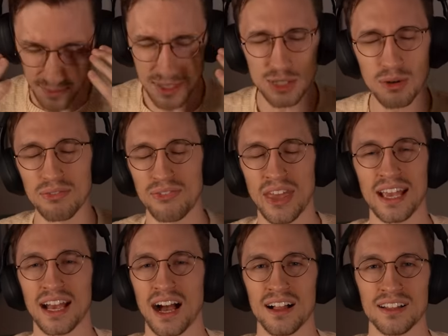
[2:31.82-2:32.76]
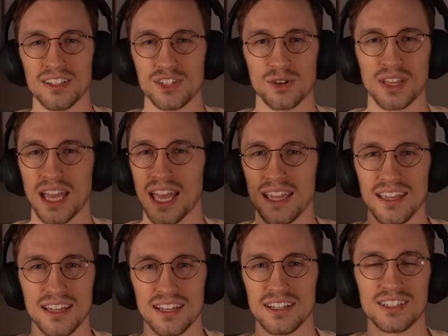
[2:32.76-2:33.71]
I went to a fake college,
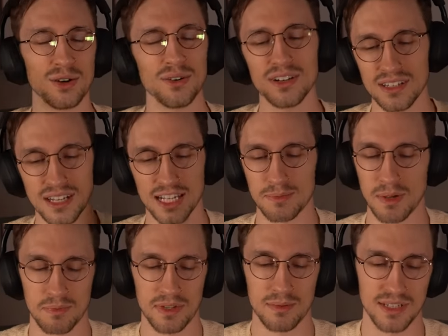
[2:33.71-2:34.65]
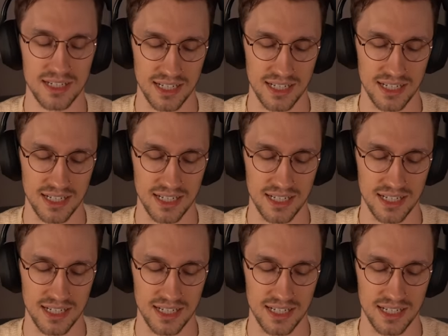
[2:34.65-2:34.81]
okay? Don't expect me to be